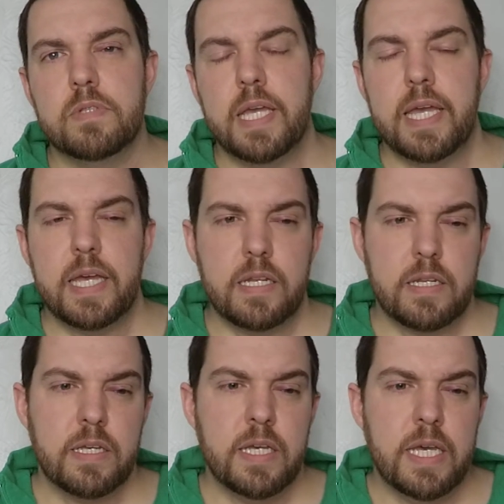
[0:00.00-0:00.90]

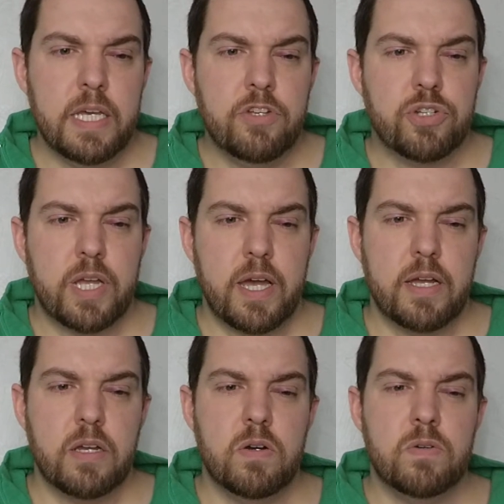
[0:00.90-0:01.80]
And
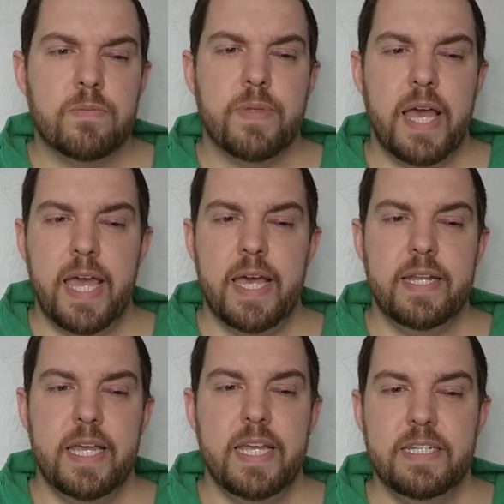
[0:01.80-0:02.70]
Chicago
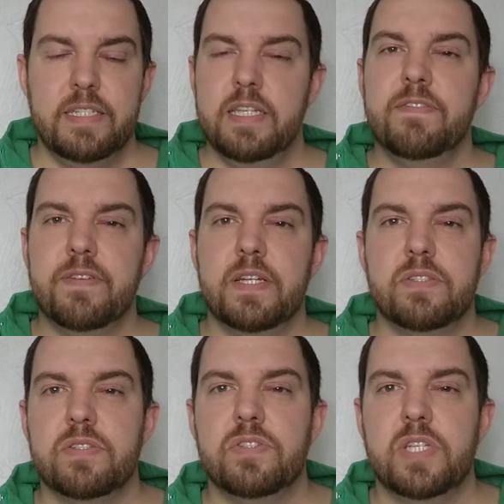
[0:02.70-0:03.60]
had a
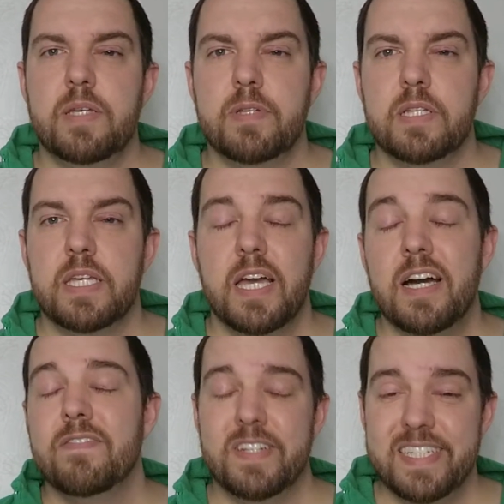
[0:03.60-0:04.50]
defense seemingly
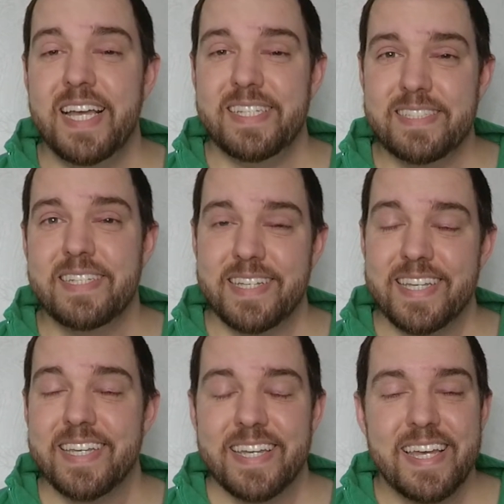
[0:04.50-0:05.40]
of
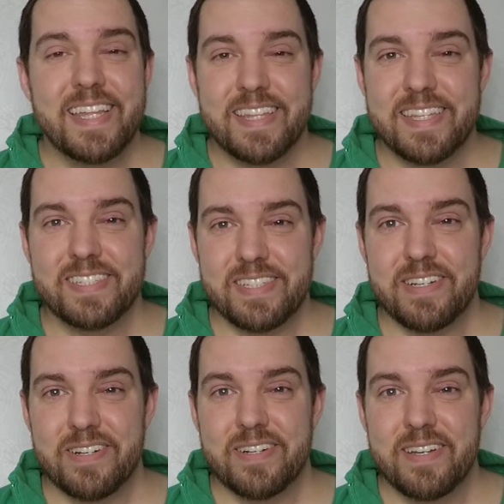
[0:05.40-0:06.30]
destiny this
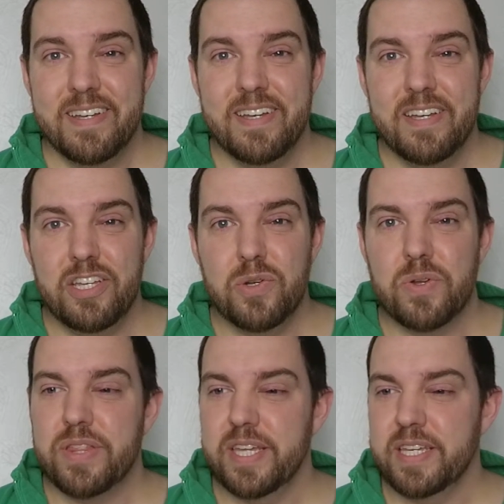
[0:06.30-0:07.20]
year. You
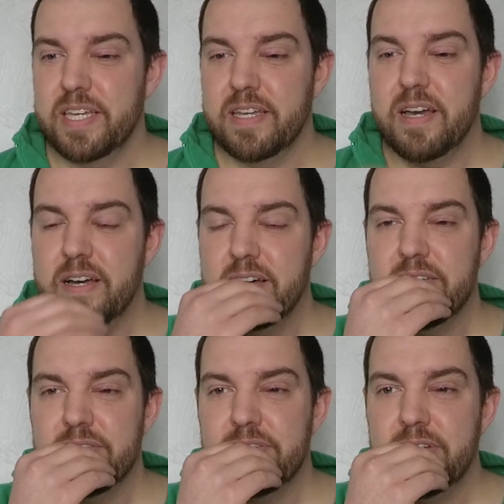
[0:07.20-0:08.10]
were thinking
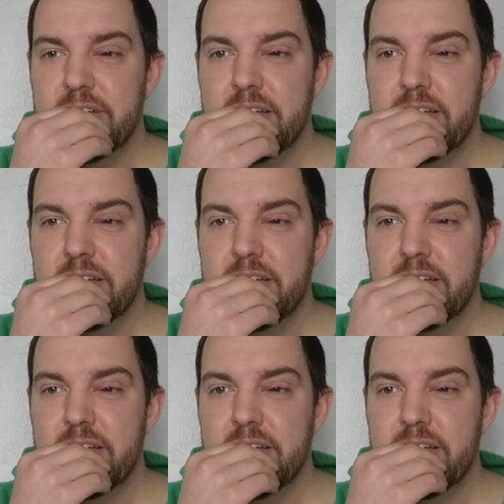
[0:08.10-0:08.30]
of